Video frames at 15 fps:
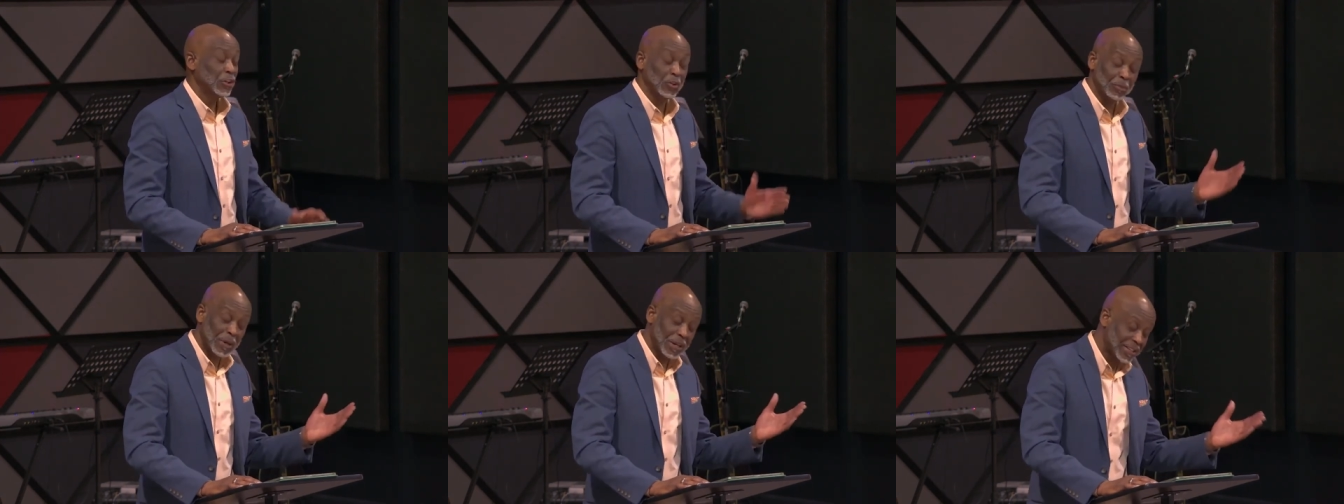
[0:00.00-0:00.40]

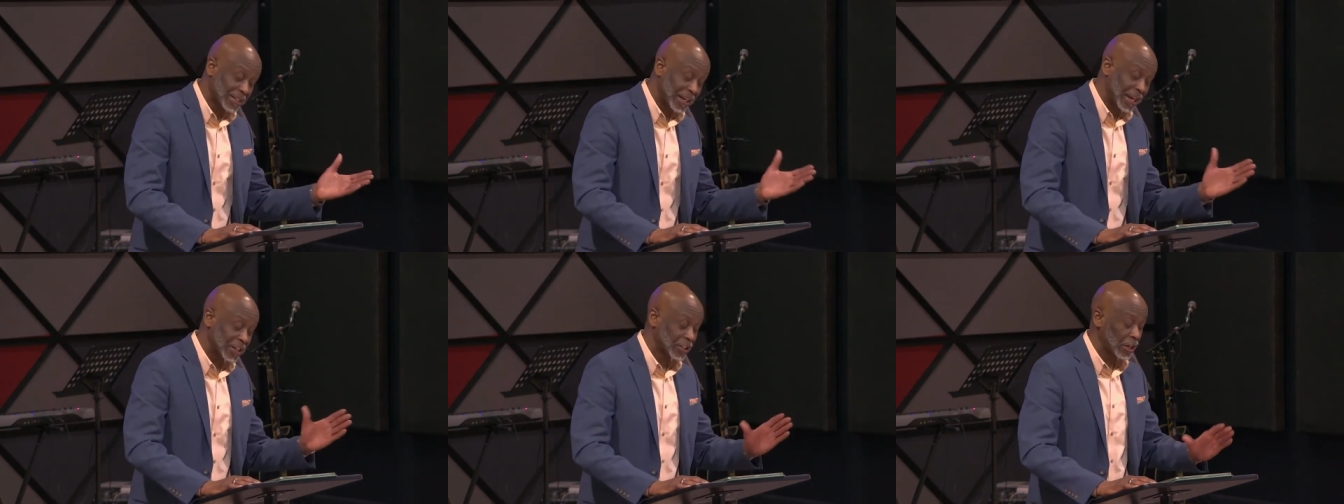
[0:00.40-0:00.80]
You may
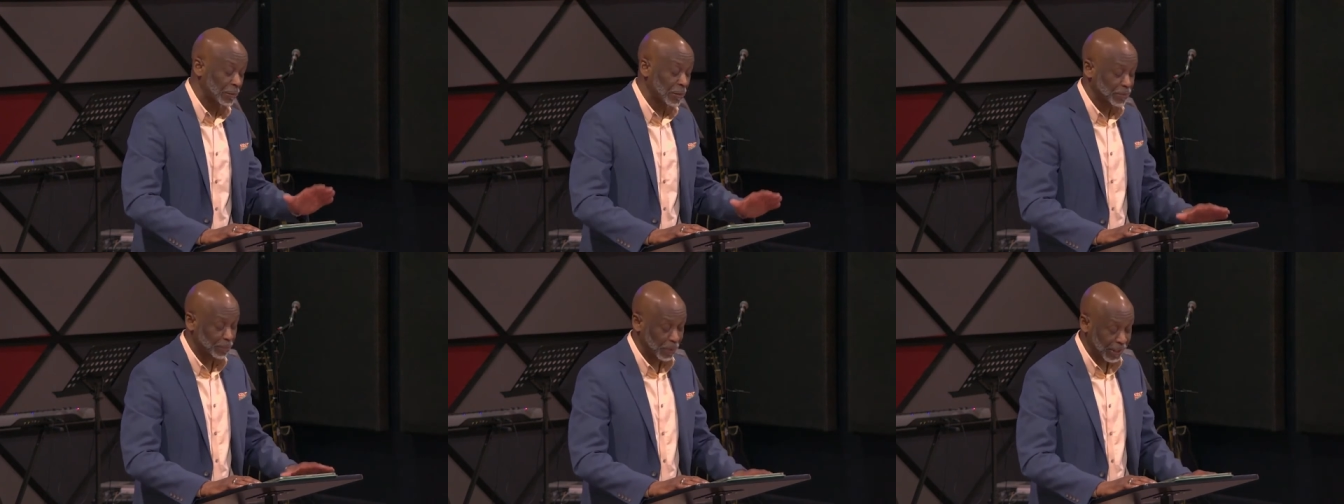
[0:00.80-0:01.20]
say
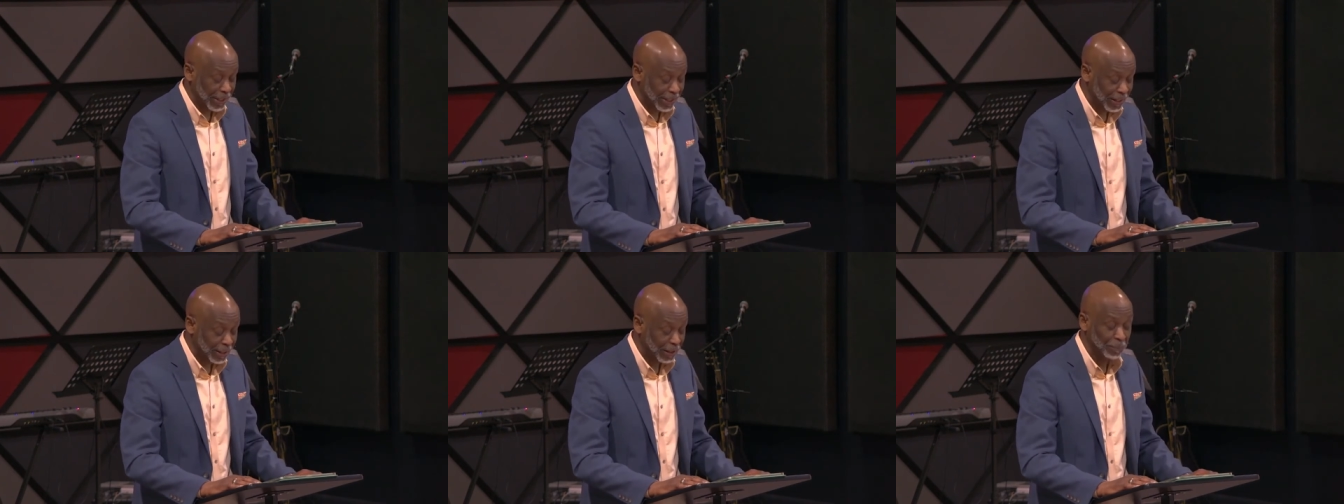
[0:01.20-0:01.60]
some is
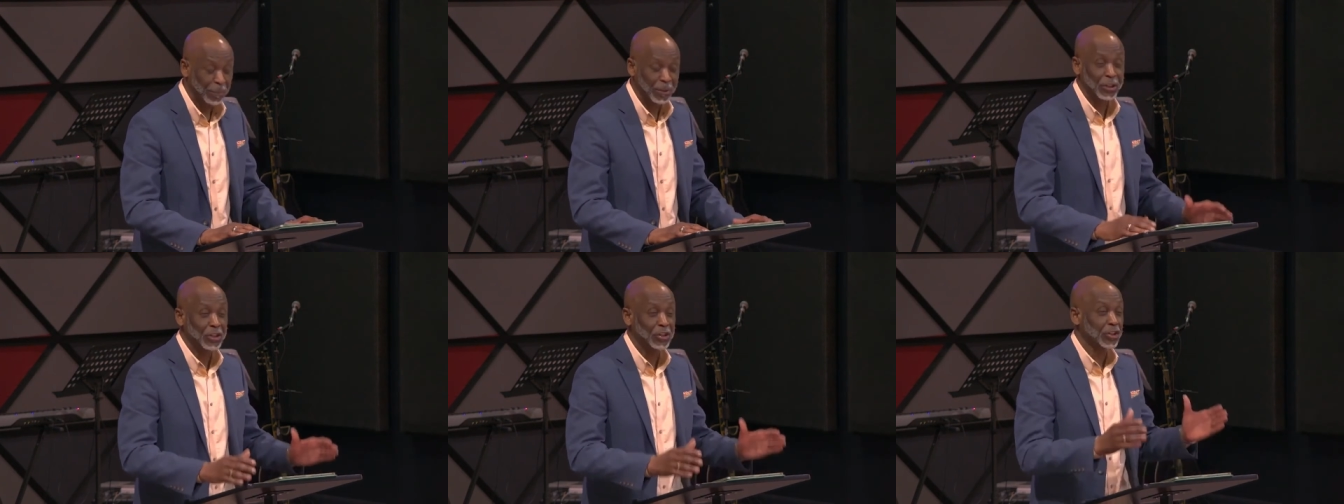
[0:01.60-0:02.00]
political,
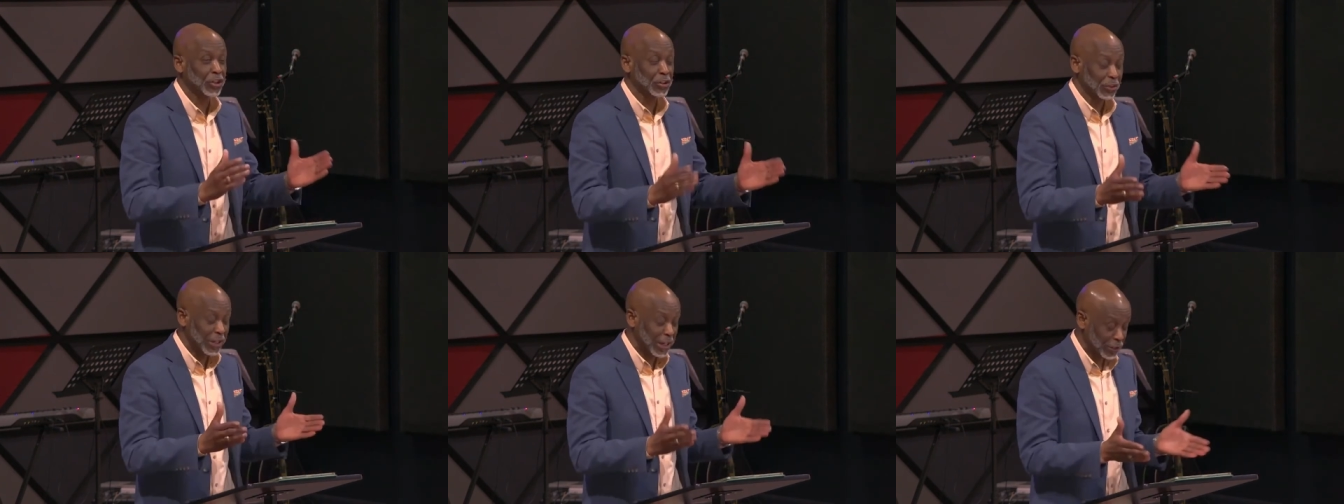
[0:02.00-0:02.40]
but the
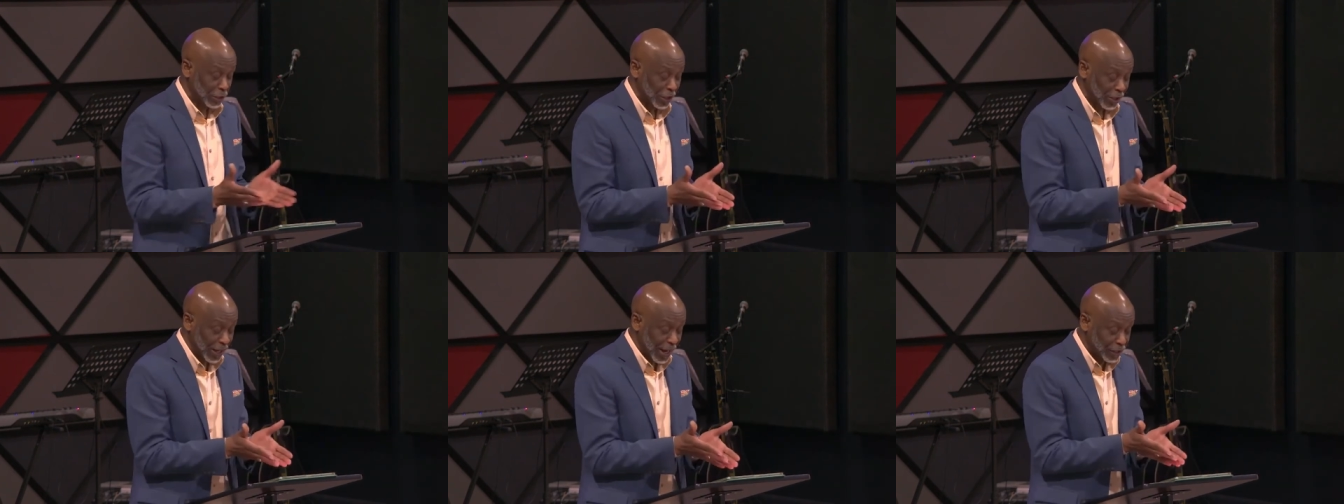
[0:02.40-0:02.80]
truth
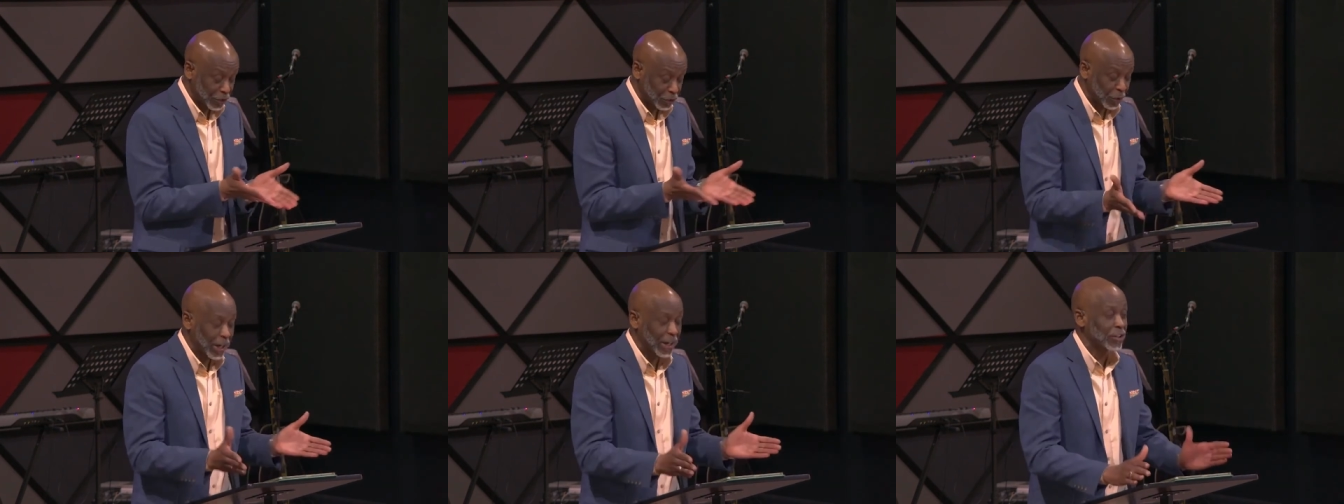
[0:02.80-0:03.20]
is,
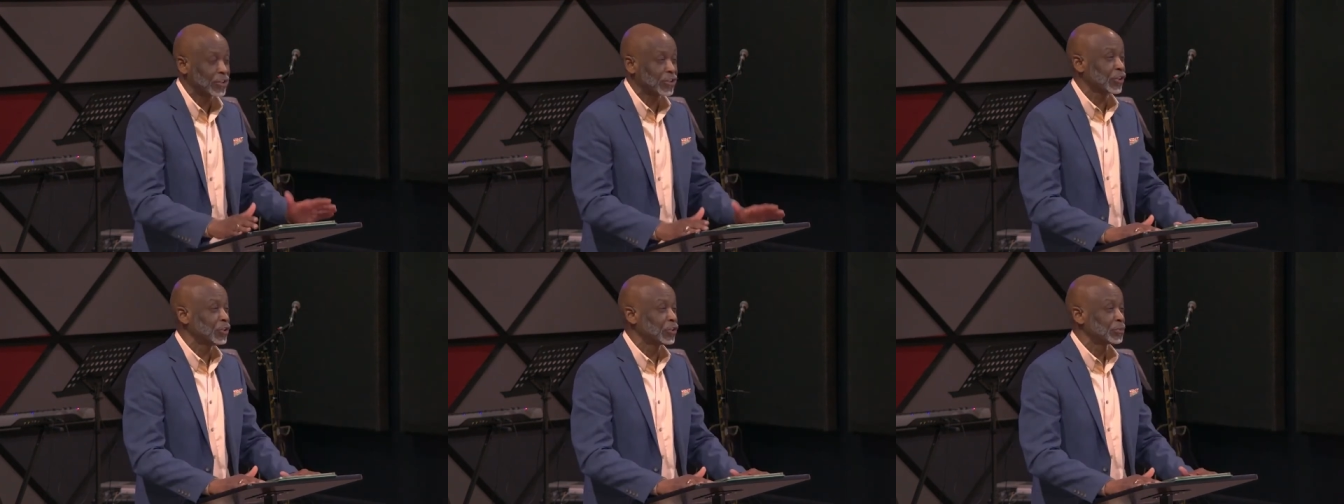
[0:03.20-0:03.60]
let's look at
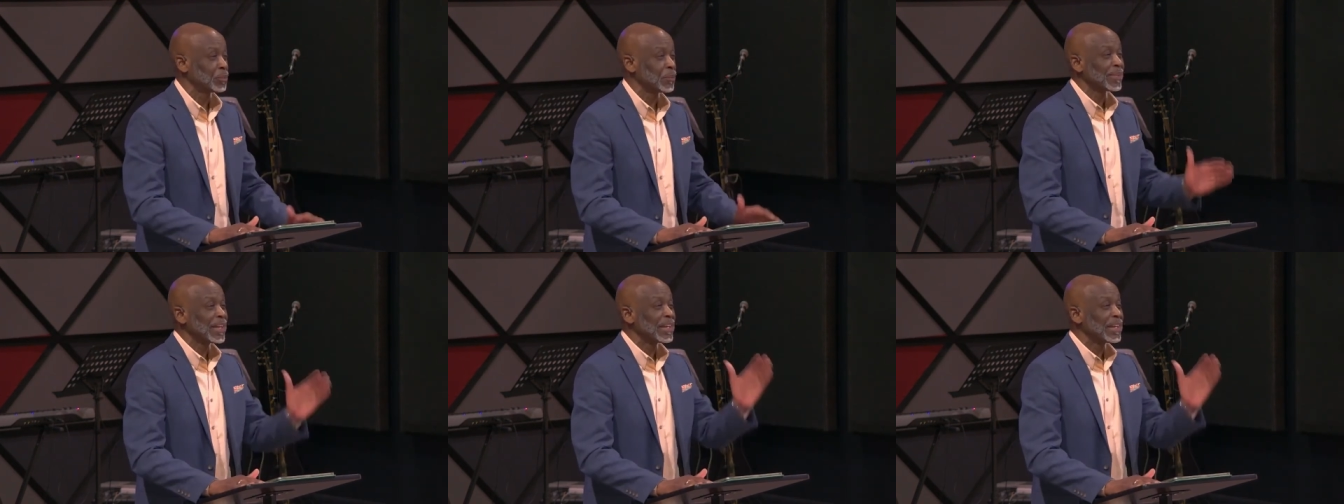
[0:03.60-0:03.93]
the truth.